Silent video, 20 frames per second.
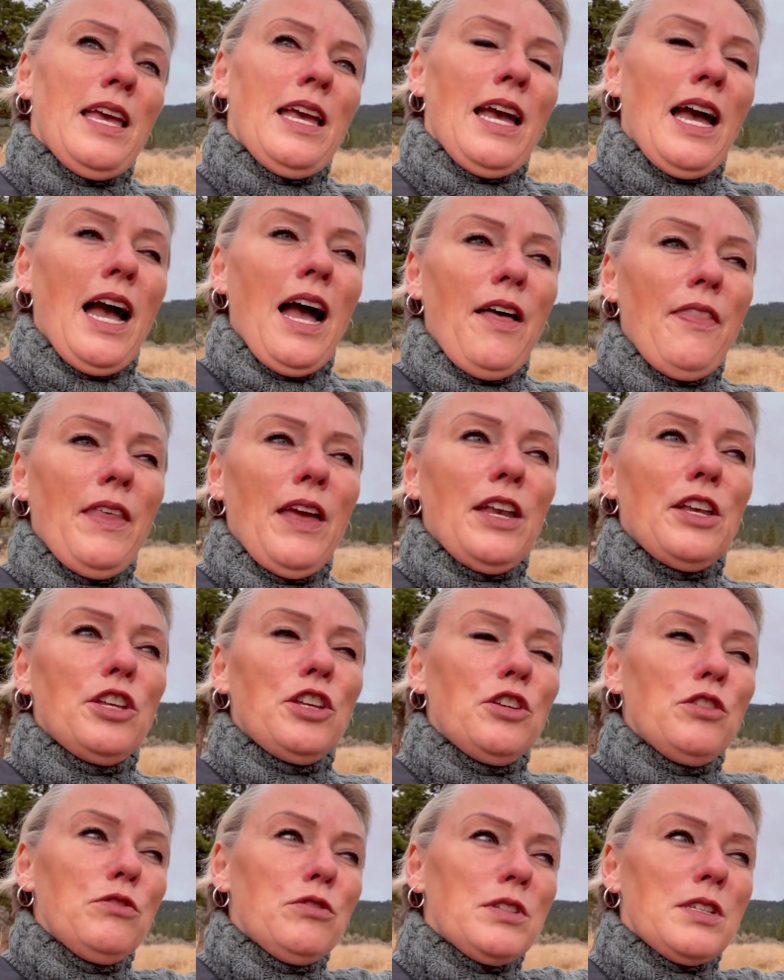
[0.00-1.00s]
and then
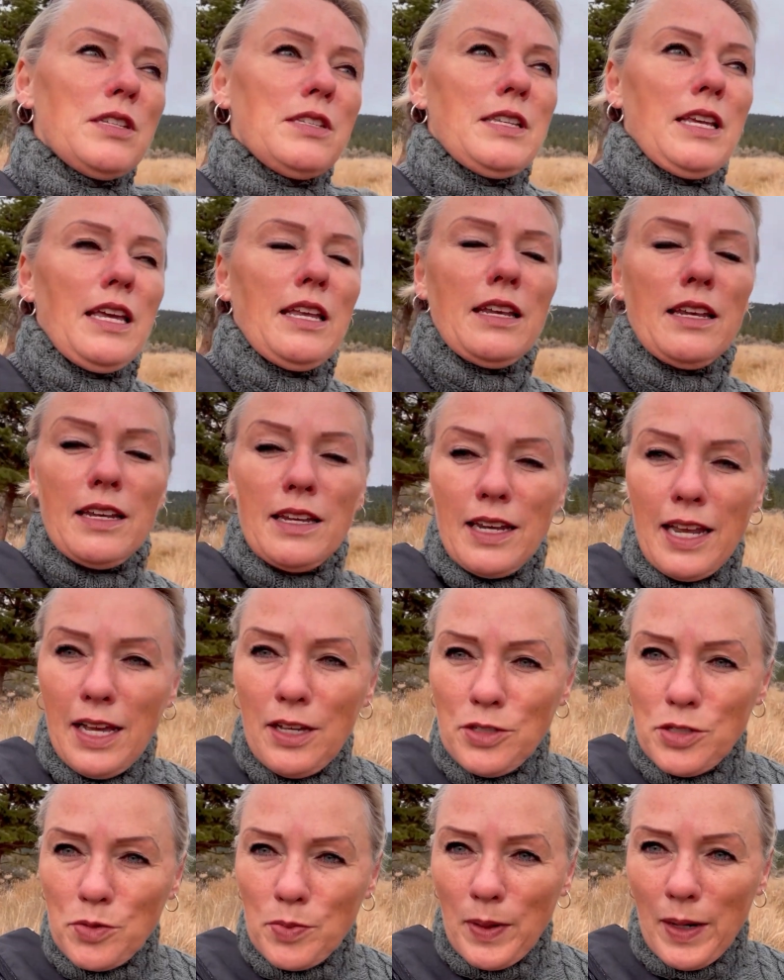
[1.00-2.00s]
uses it
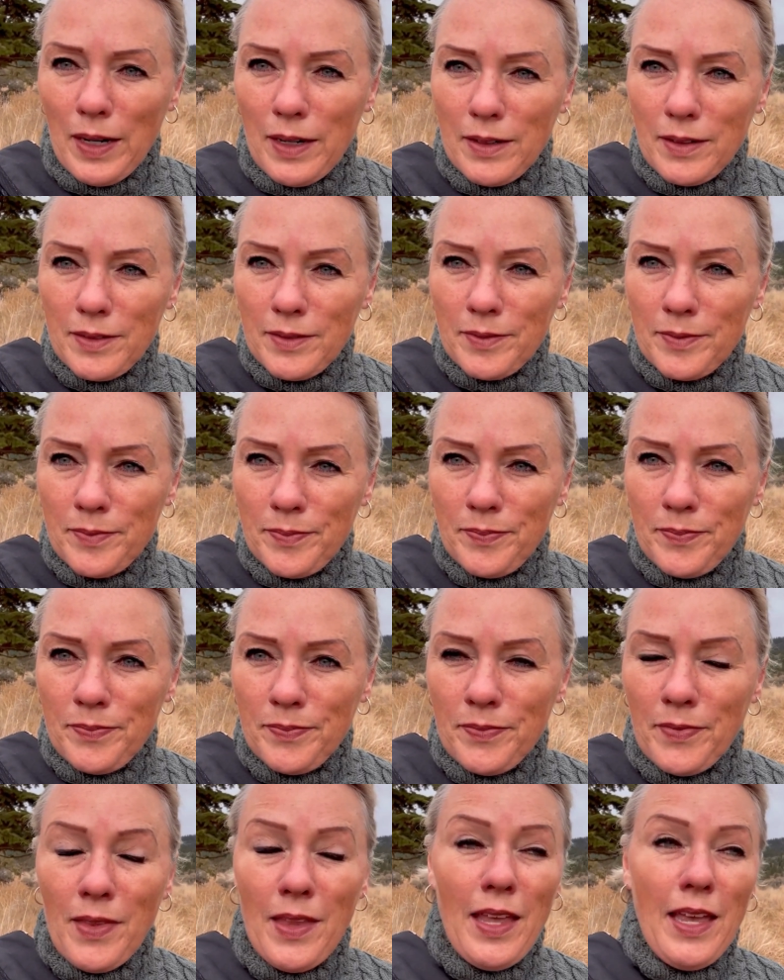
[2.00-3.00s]
elsewhere.
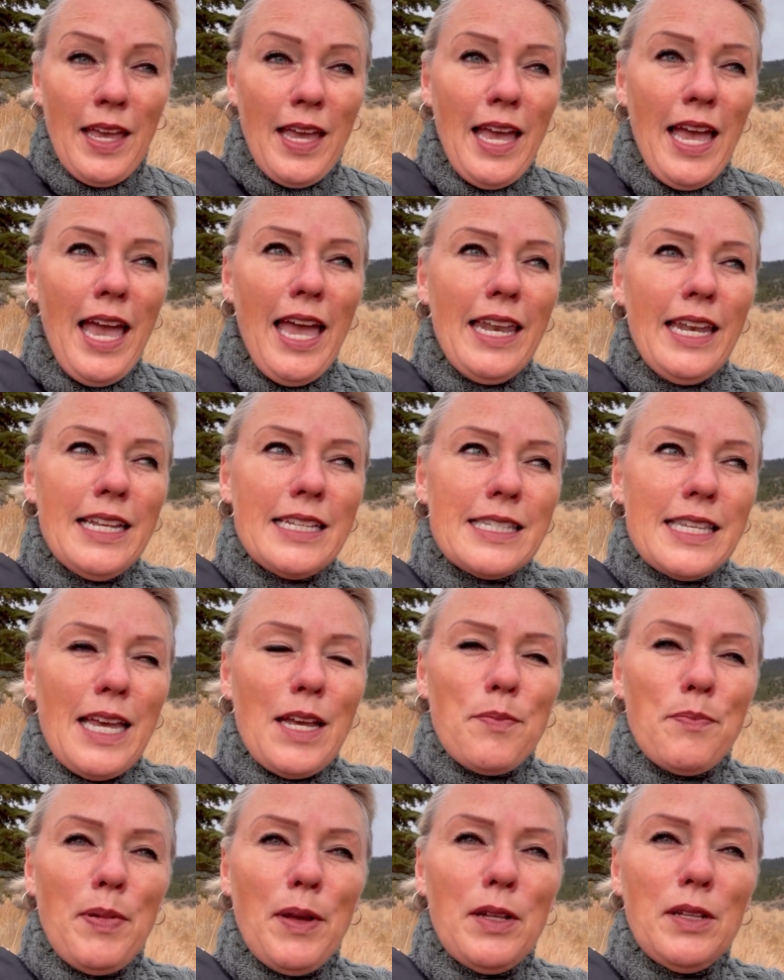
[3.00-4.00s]
And it's
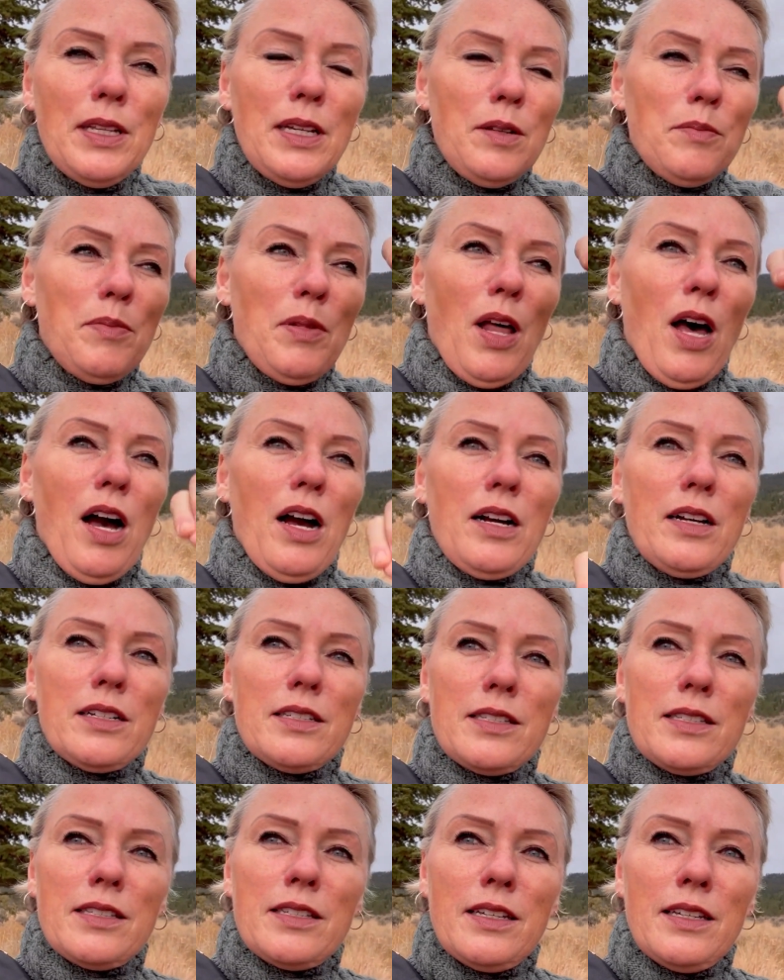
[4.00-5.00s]
like building
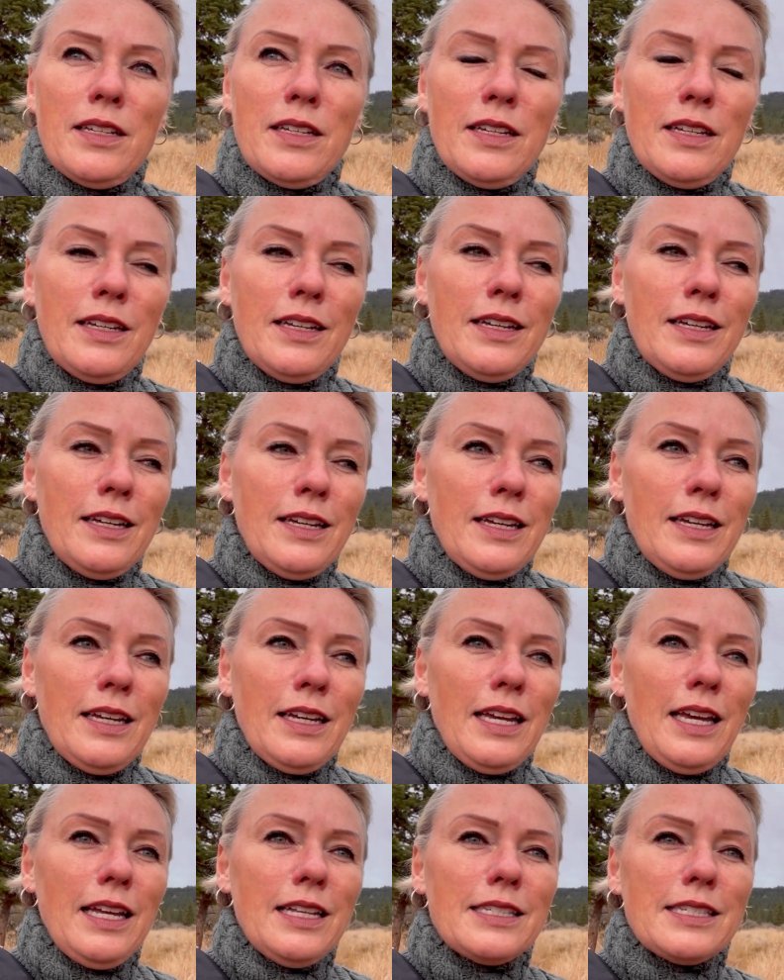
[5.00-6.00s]
blocks.
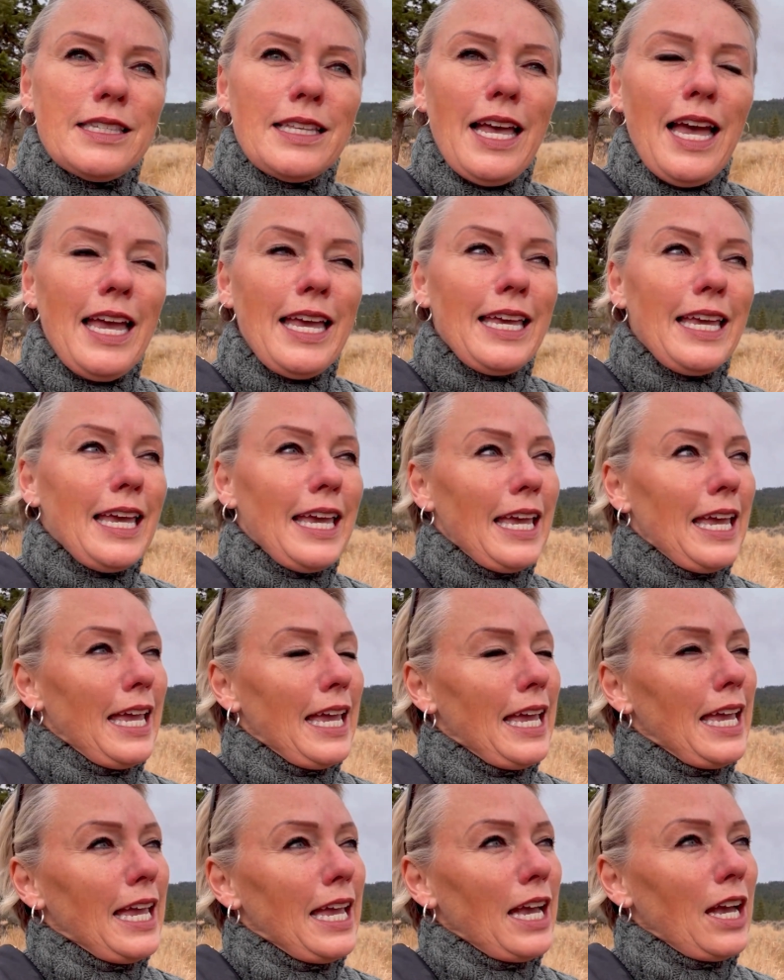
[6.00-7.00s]
It's like
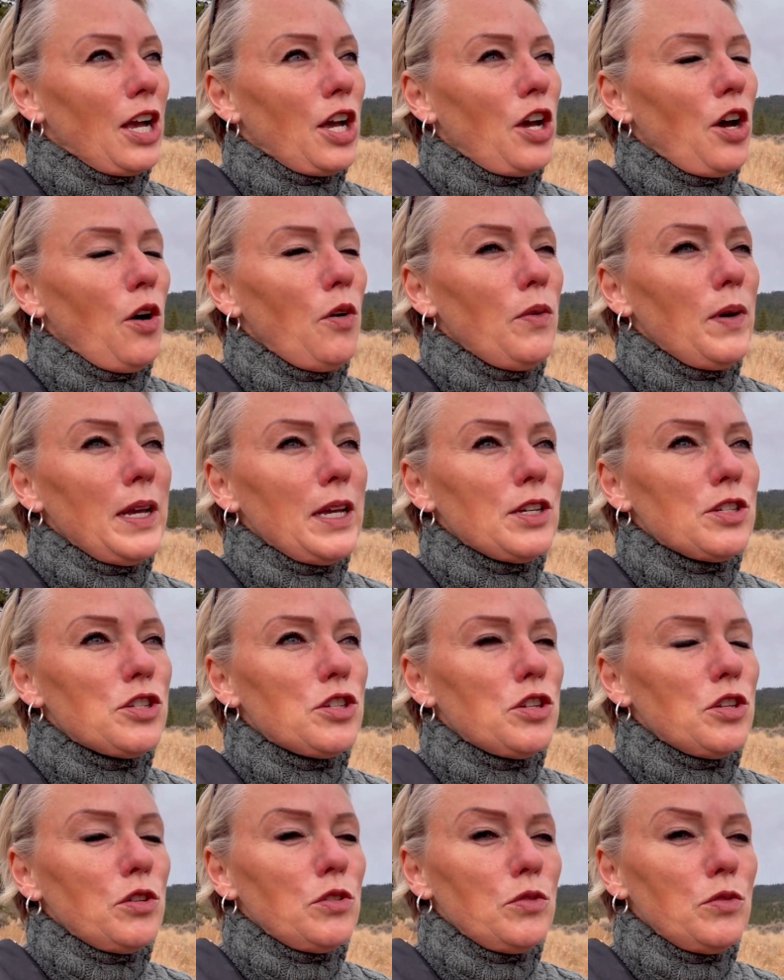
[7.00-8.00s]
going
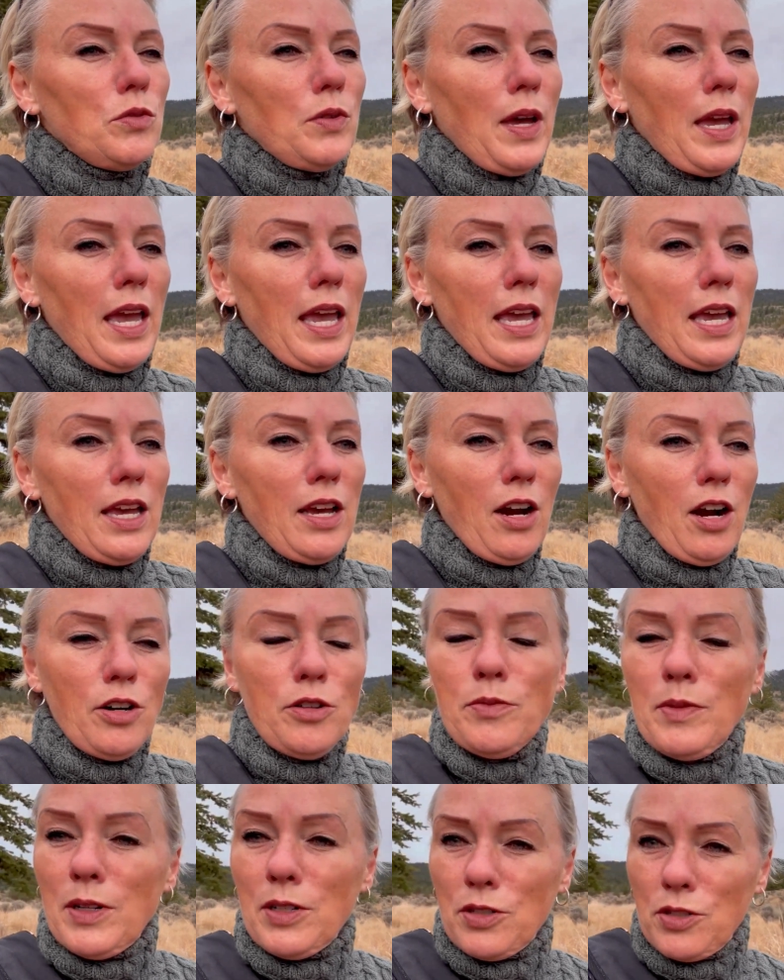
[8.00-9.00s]
to a
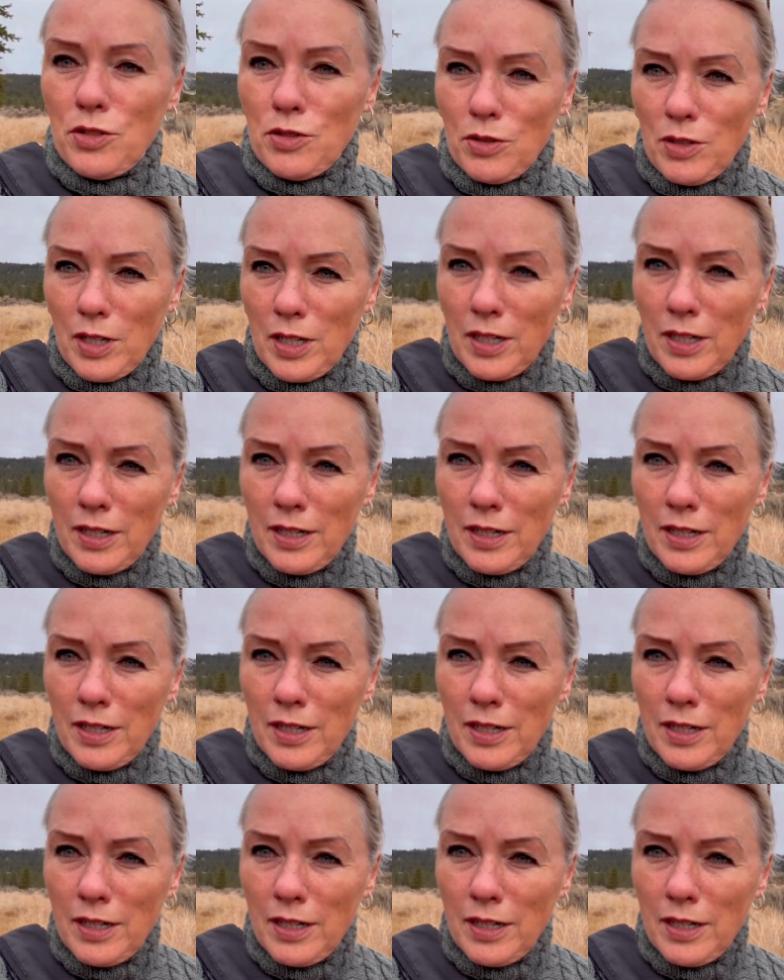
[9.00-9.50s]
hardware store